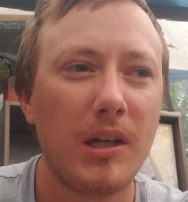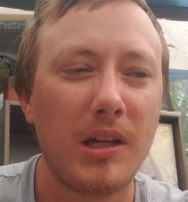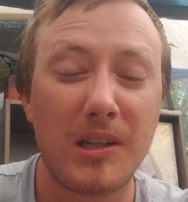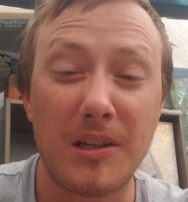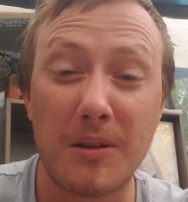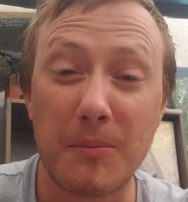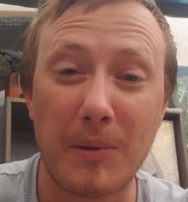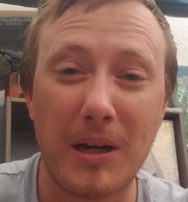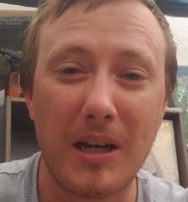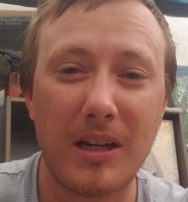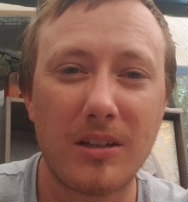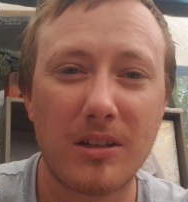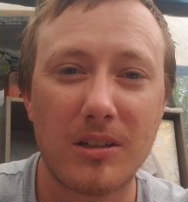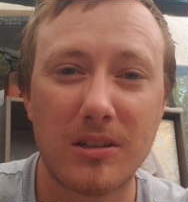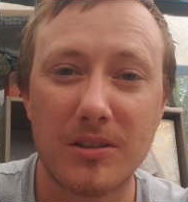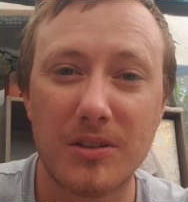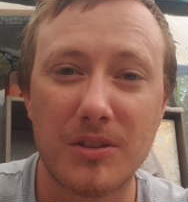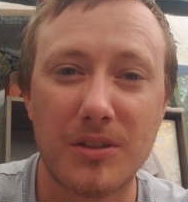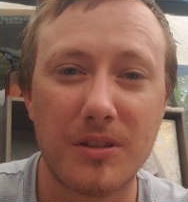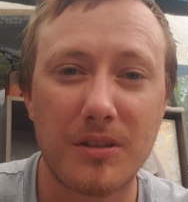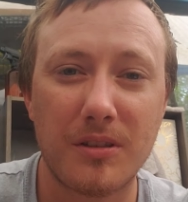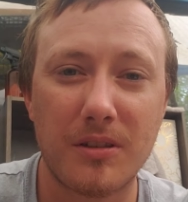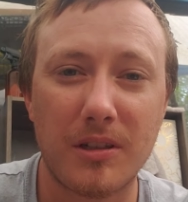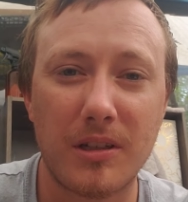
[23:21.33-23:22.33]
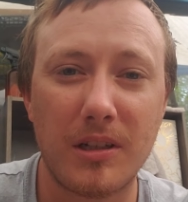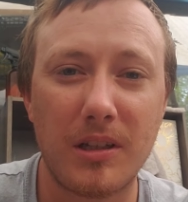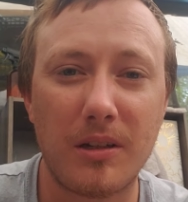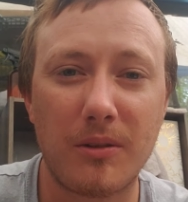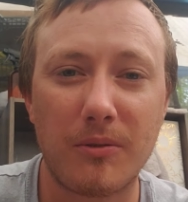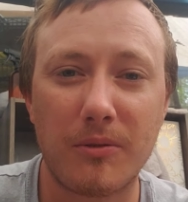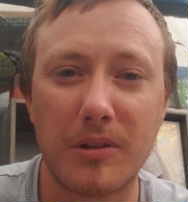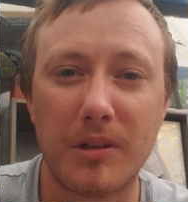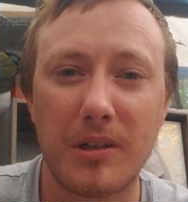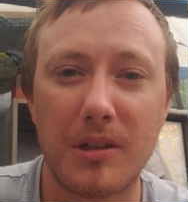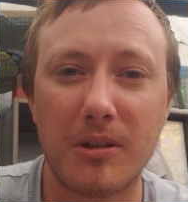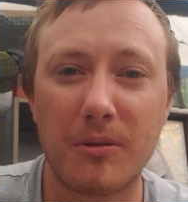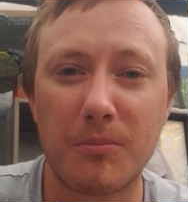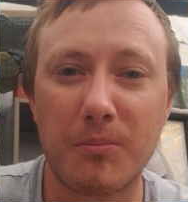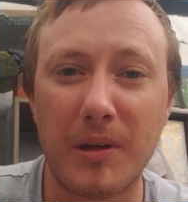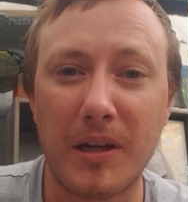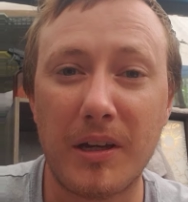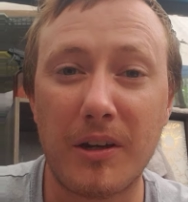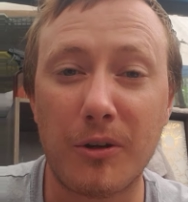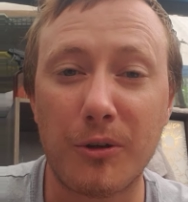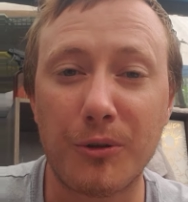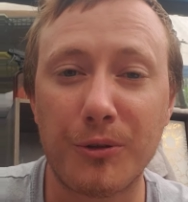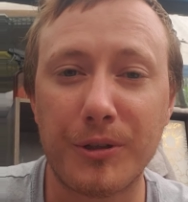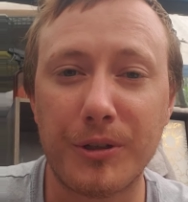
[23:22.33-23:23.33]
You might consider getting rid of your
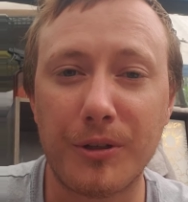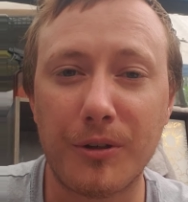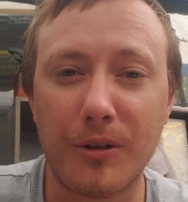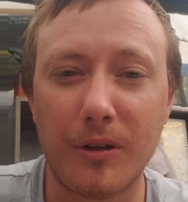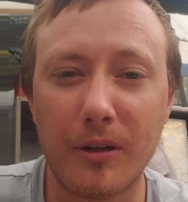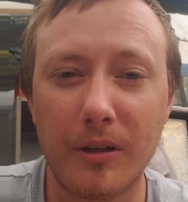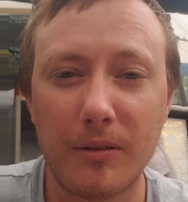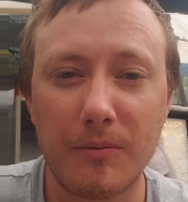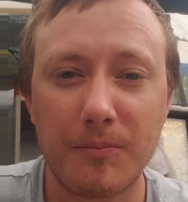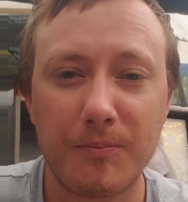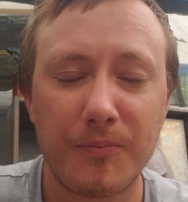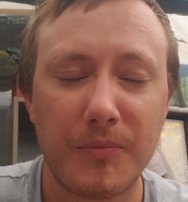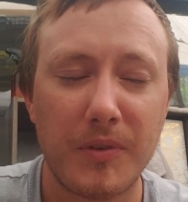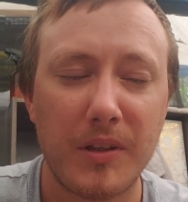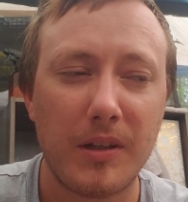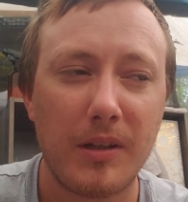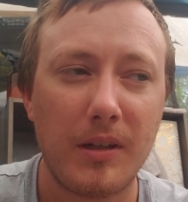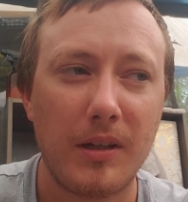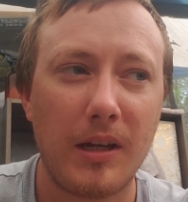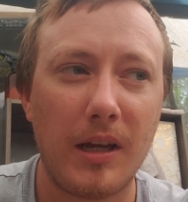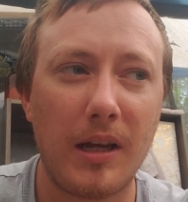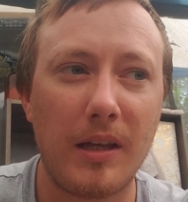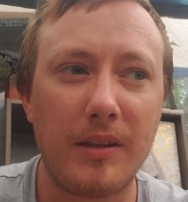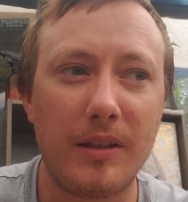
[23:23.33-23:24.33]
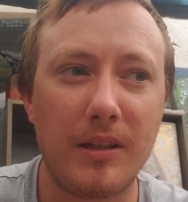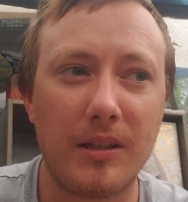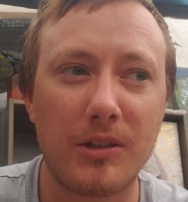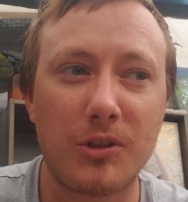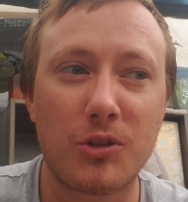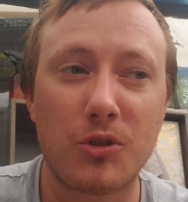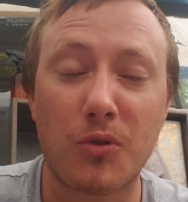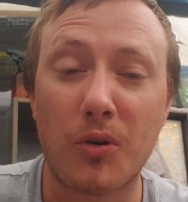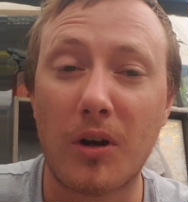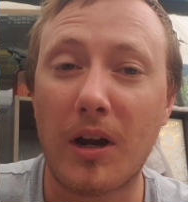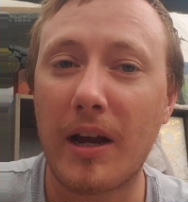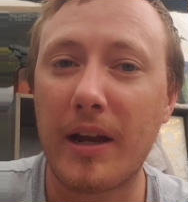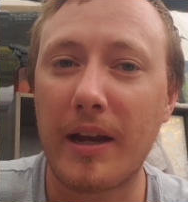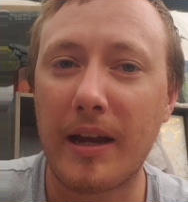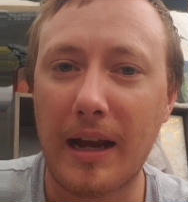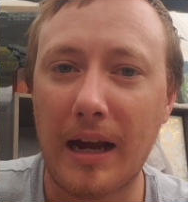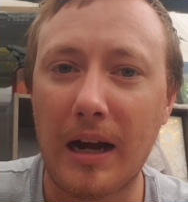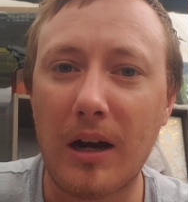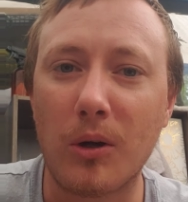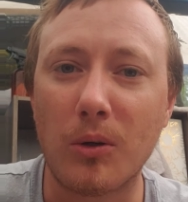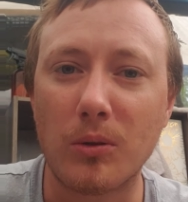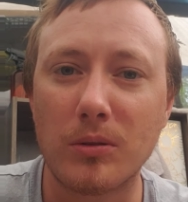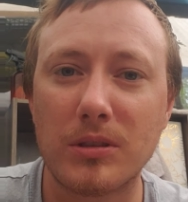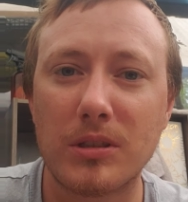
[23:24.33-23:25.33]
bed early on, and then try
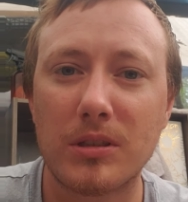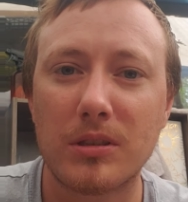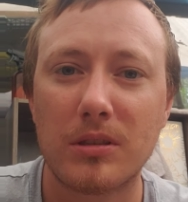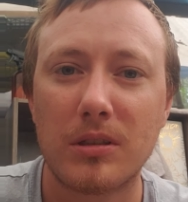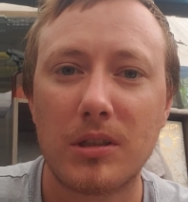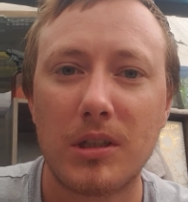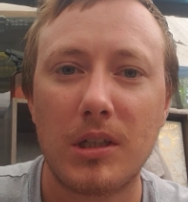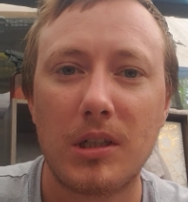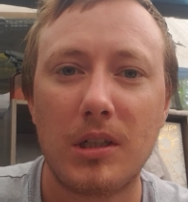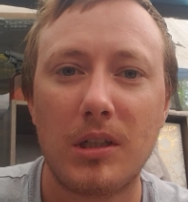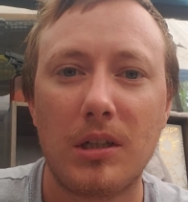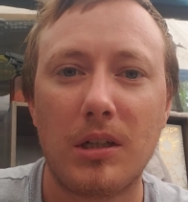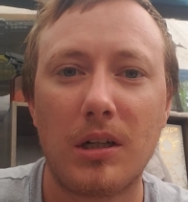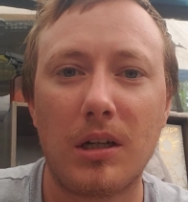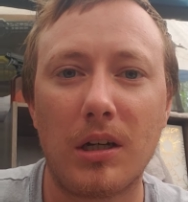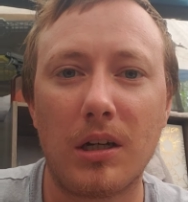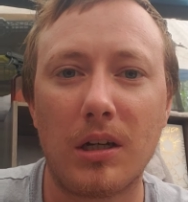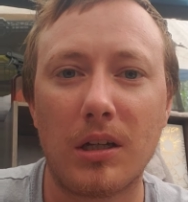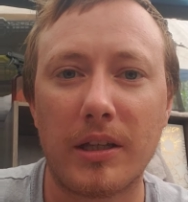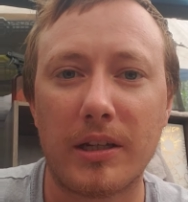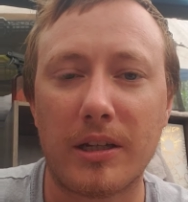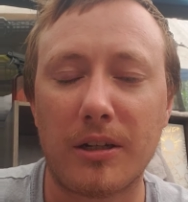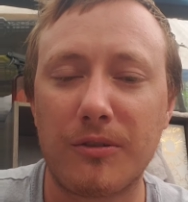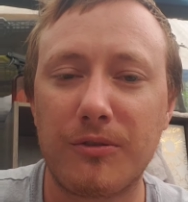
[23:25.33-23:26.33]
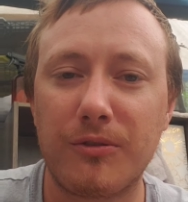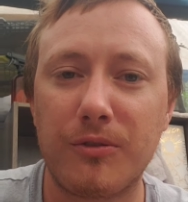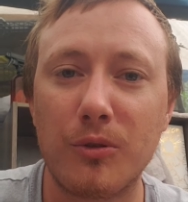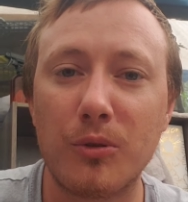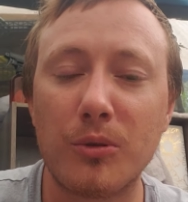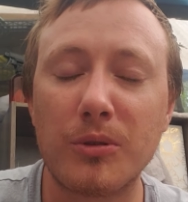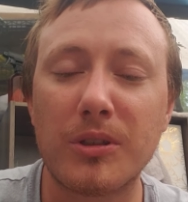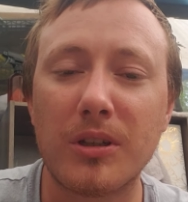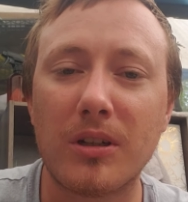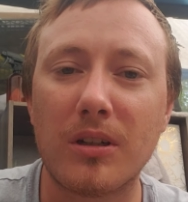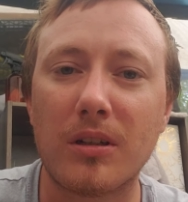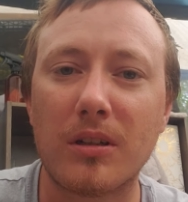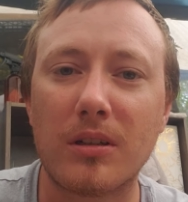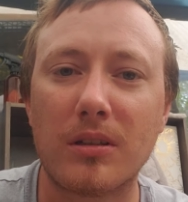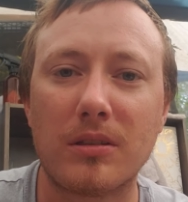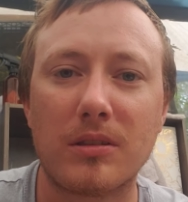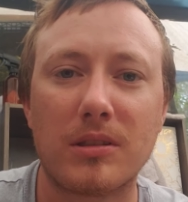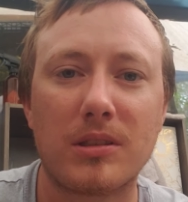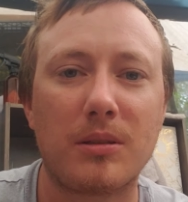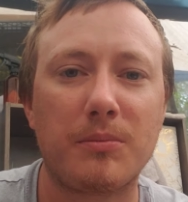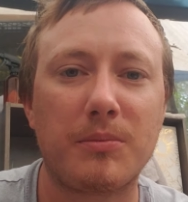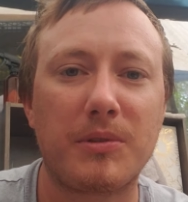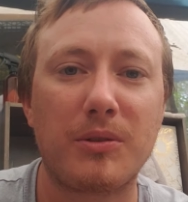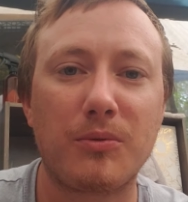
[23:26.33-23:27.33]
out like a futon,
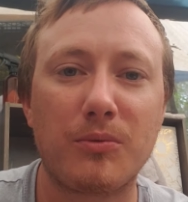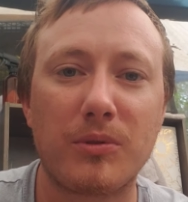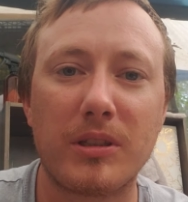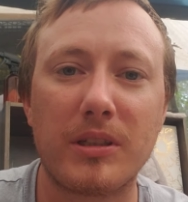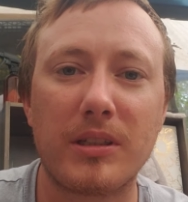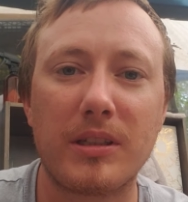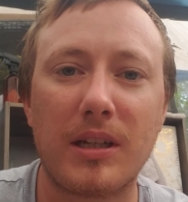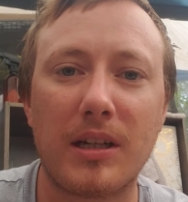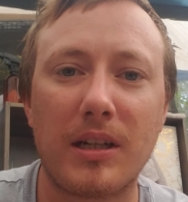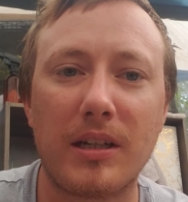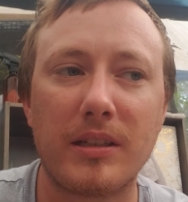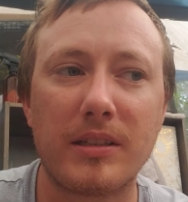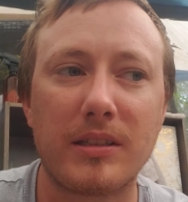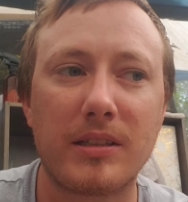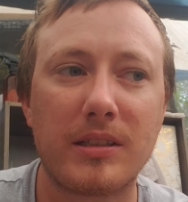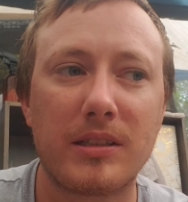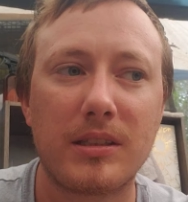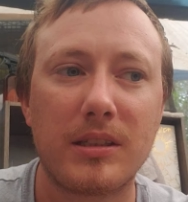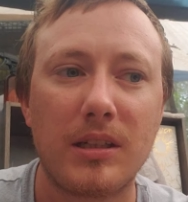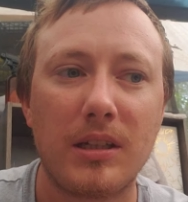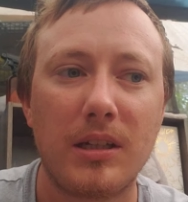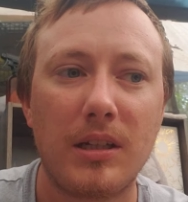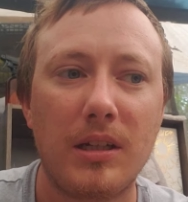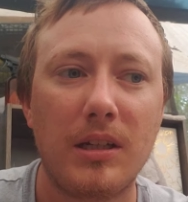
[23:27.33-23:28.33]
something really nice,